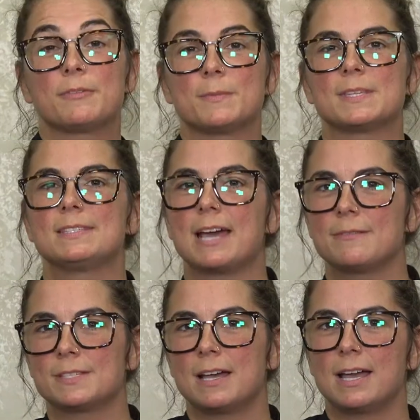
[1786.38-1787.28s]
the
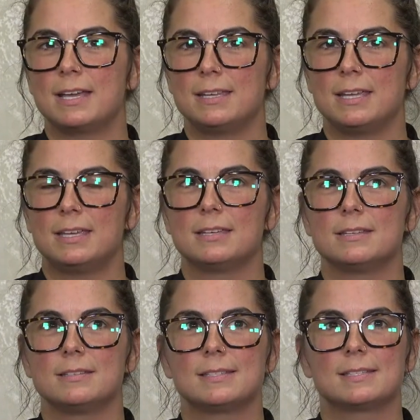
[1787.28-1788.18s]
staff side
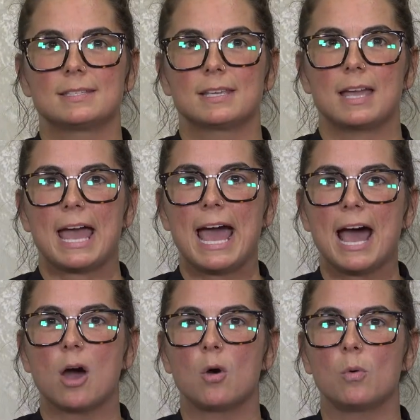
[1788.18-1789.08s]
is
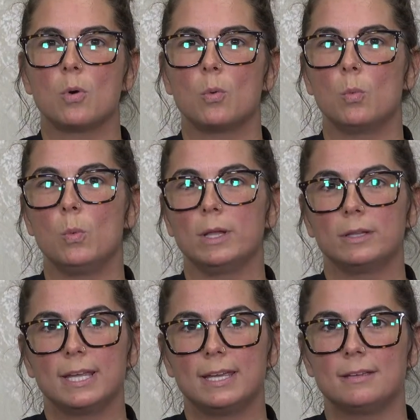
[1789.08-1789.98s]
how
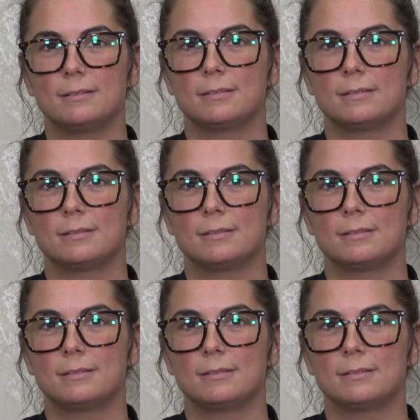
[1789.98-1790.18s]
willing